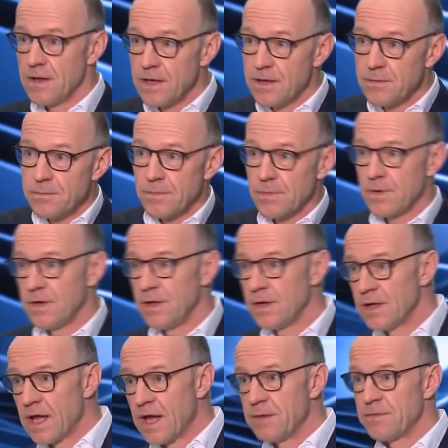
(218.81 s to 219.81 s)
in
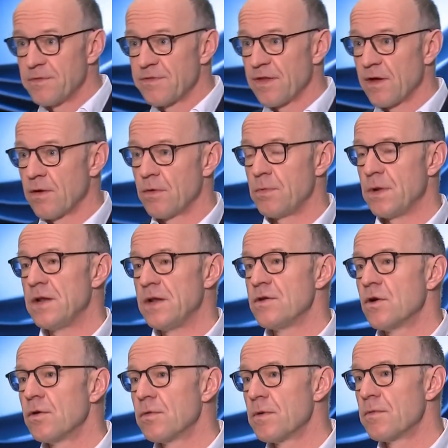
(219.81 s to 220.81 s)
line with our
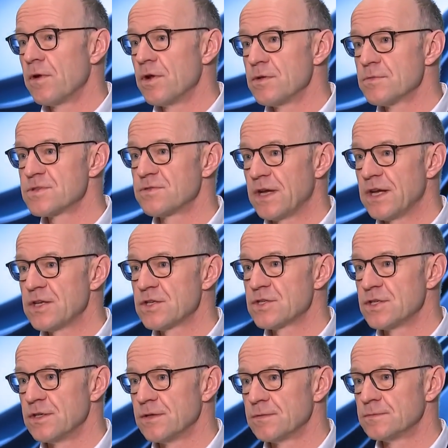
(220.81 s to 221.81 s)
value over volume strategy.